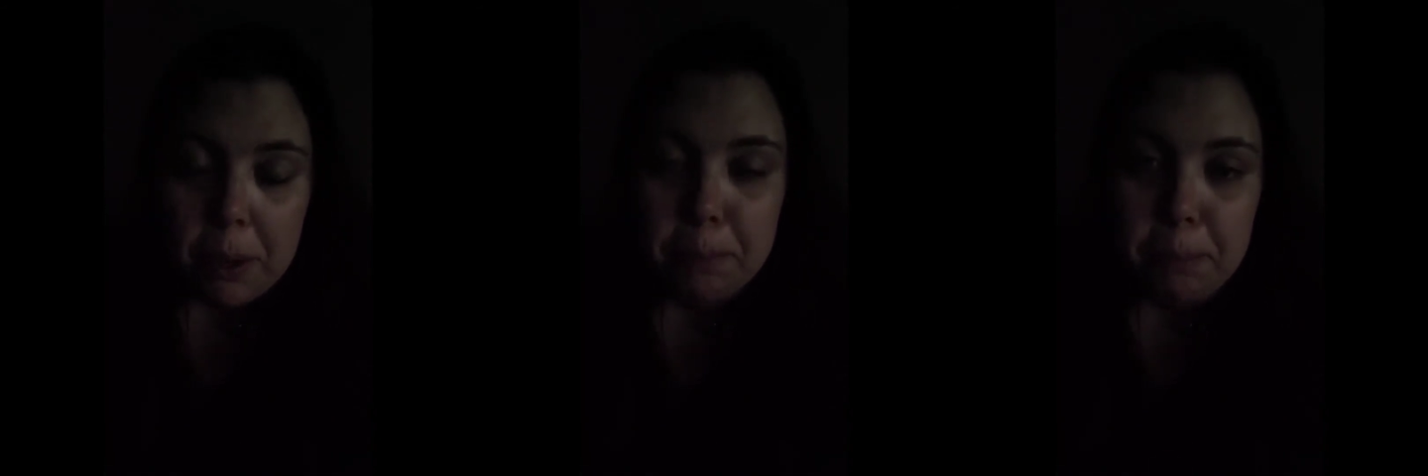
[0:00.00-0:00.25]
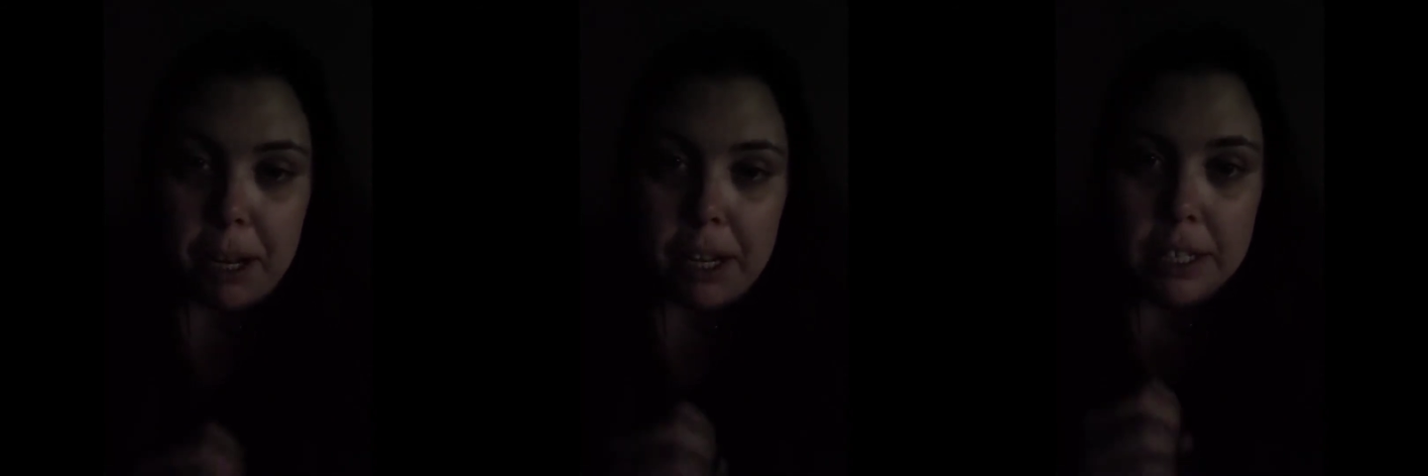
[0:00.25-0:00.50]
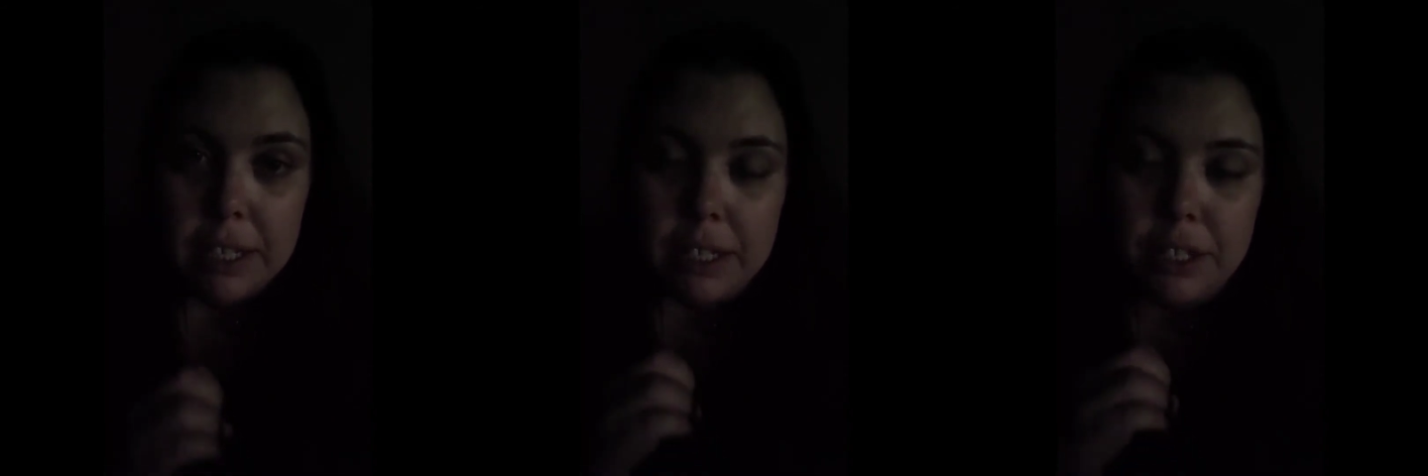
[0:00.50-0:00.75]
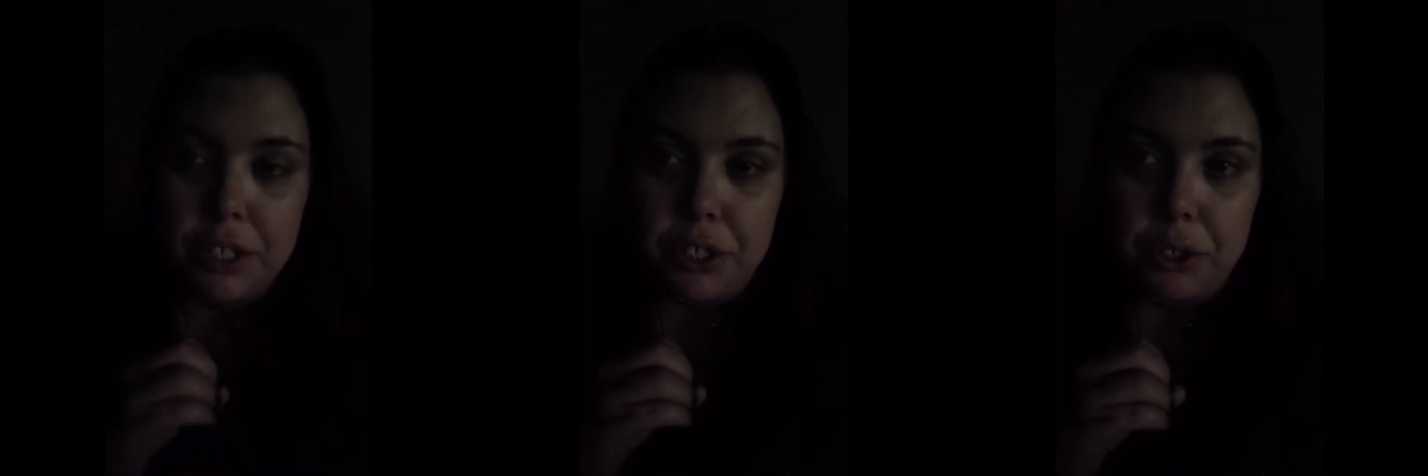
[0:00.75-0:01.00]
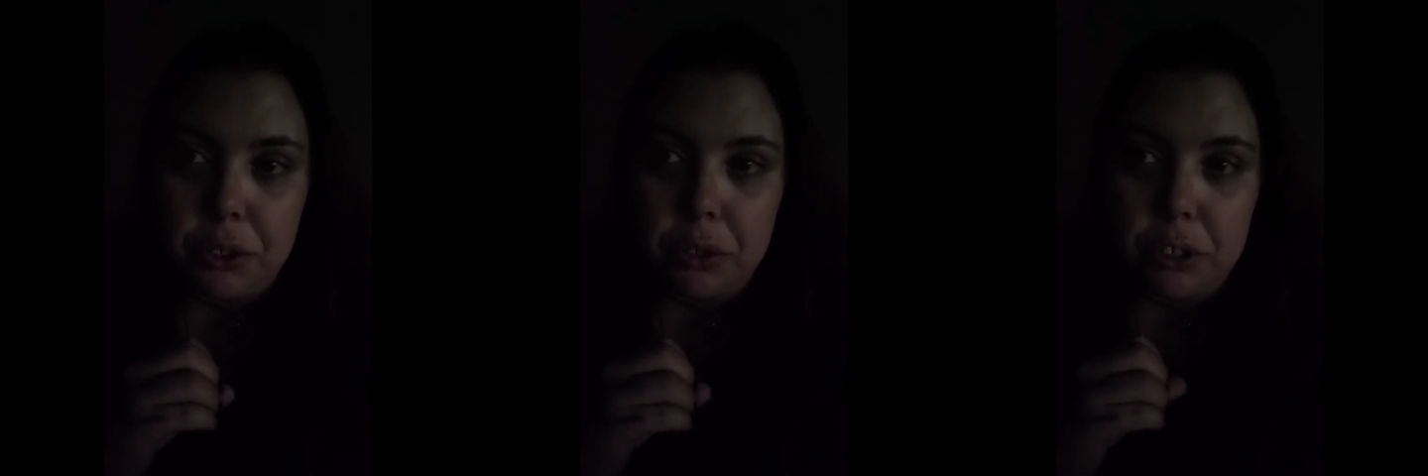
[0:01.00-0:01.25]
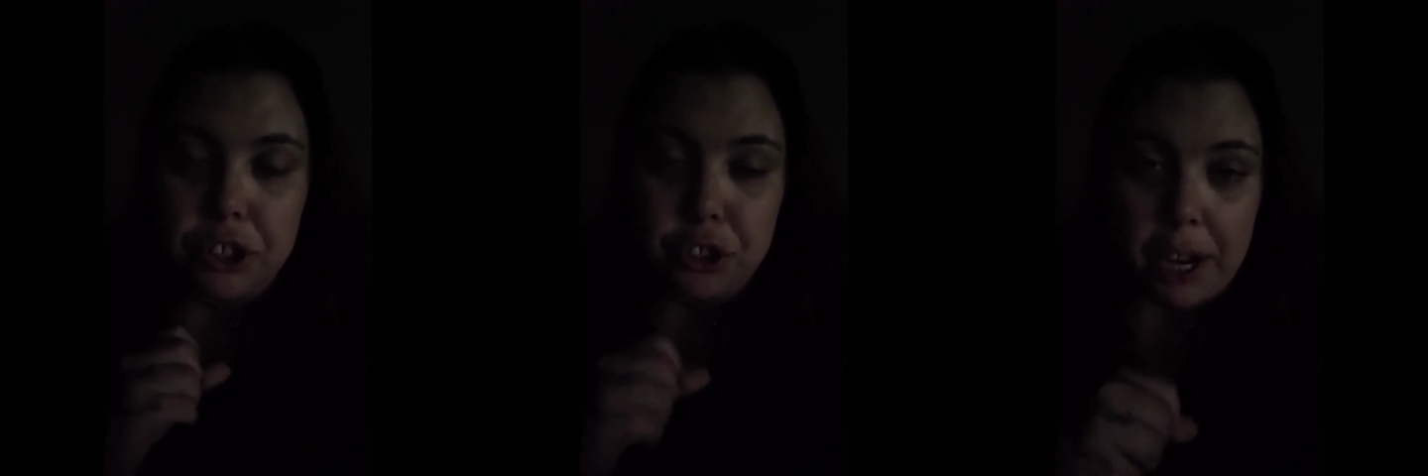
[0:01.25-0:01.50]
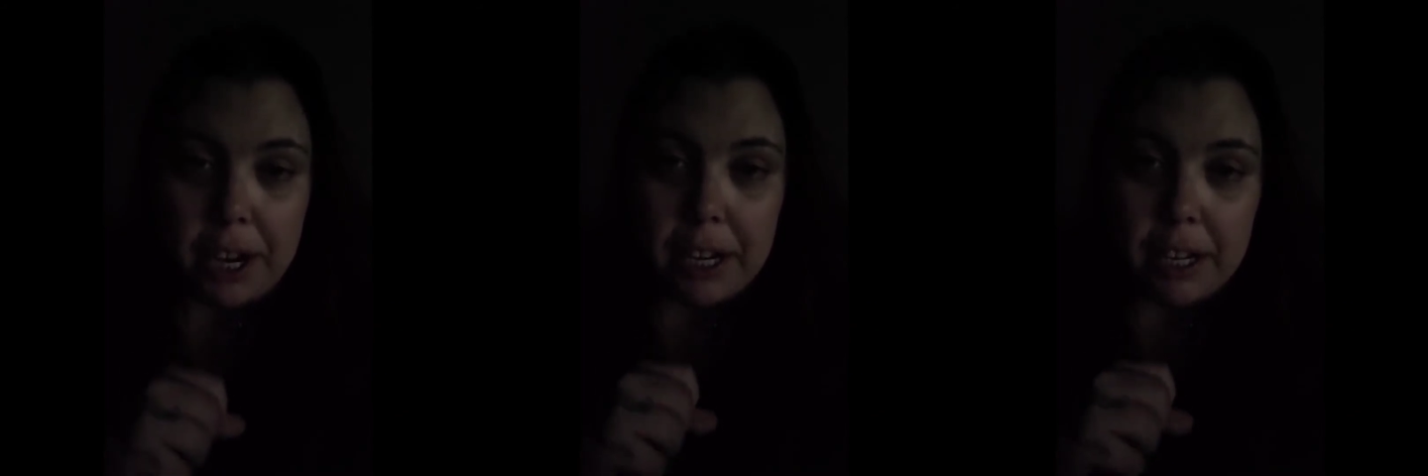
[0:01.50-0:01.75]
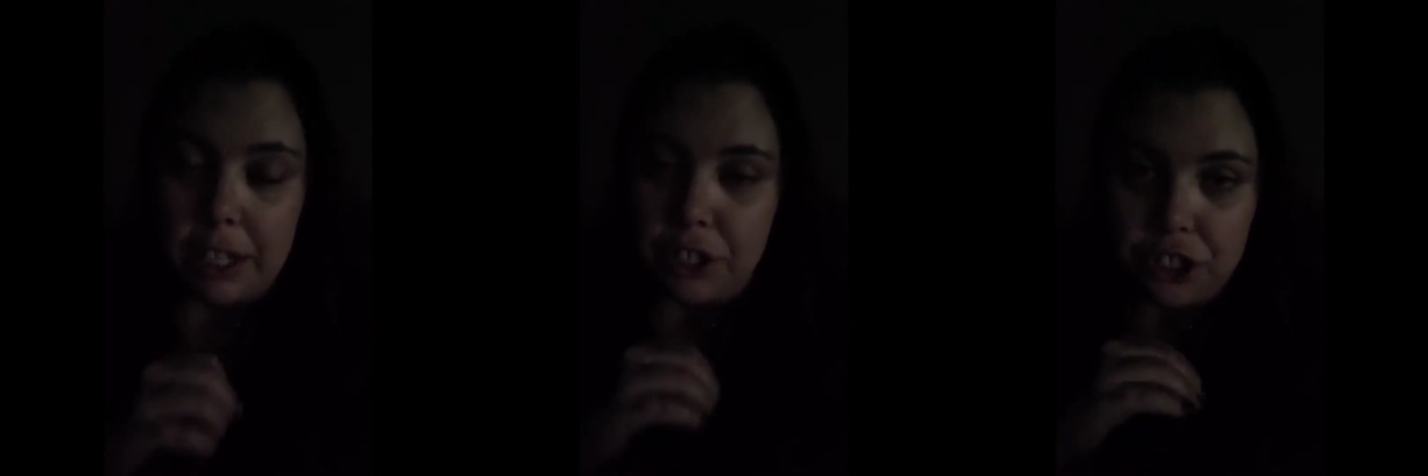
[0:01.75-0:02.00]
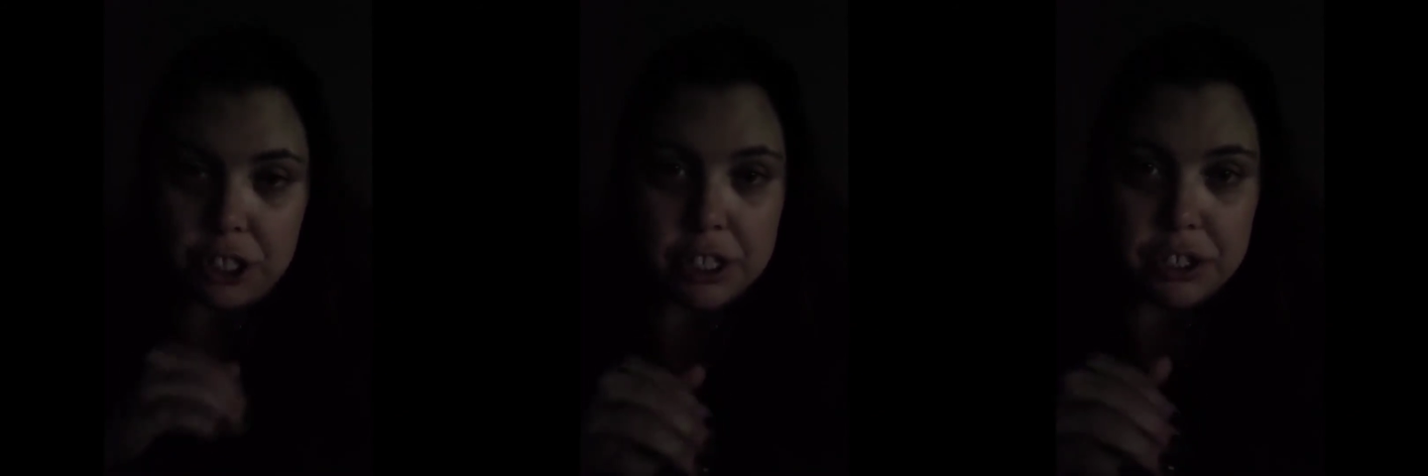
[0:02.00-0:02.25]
but to strain it and just